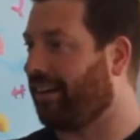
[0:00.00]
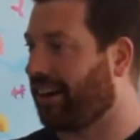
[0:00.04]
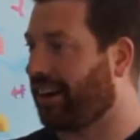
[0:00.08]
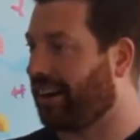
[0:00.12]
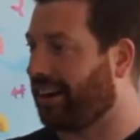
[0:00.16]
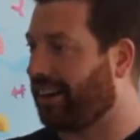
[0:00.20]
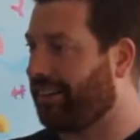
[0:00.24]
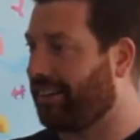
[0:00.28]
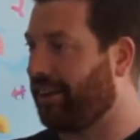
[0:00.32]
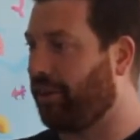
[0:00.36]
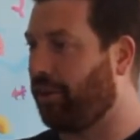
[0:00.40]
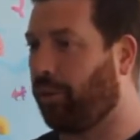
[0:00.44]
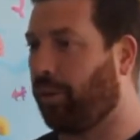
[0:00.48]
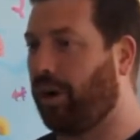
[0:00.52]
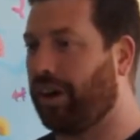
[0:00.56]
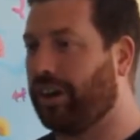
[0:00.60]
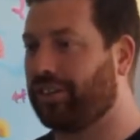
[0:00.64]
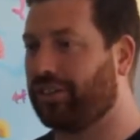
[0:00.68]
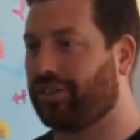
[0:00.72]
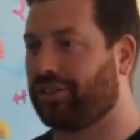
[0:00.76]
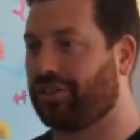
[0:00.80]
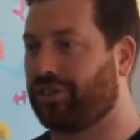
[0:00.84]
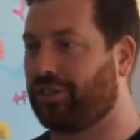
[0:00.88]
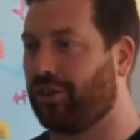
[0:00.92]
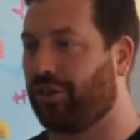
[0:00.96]
I'm going to tell
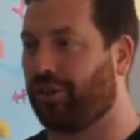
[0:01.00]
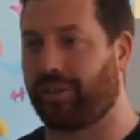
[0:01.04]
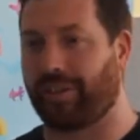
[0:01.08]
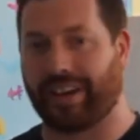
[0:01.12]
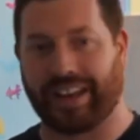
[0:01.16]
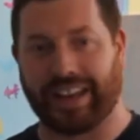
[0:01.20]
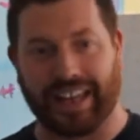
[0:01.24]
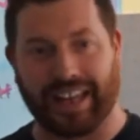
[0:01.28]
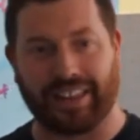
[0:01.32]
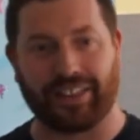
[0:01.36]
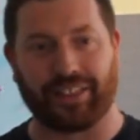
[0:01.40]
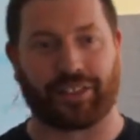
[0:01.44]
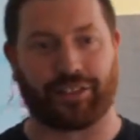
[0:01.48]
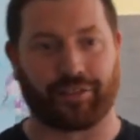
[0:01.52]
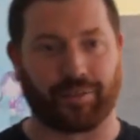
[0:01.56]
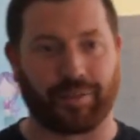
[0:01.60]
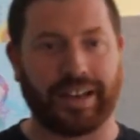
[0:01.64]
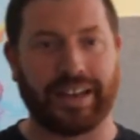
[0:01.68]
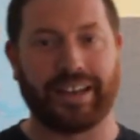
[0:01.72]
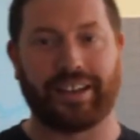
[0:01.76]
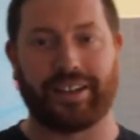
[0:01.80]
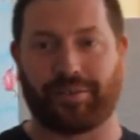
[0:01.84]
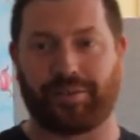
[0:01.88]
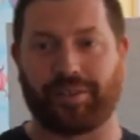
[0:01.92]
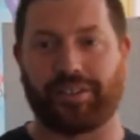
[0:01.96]
one story in
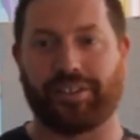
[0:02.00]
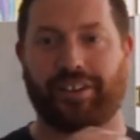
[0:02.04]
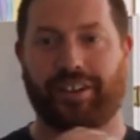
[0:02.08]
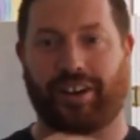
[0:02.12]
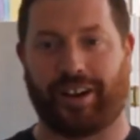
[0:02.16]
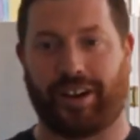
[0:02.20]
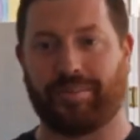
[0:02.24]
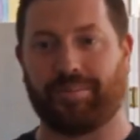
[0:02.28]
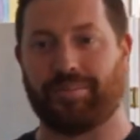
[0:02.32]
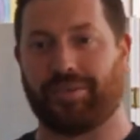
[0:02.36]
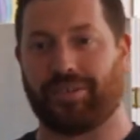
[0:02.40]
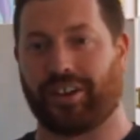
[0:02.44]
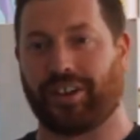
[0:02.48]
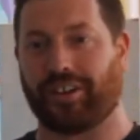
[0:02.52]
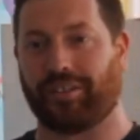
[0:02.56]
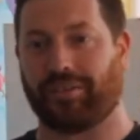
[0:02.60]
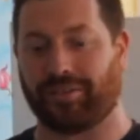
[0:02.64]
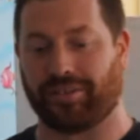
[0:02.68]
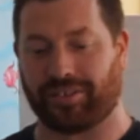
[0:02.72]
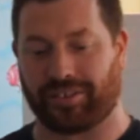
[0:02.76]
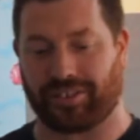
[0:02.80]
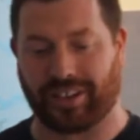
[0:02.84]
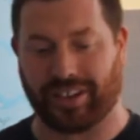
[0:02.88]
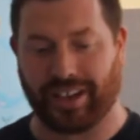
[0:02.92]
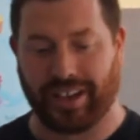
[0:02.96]
three different time
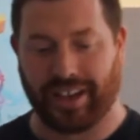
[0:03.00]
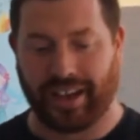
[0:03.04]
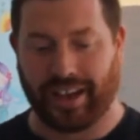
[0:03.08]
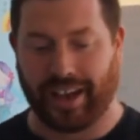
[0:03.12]
zones.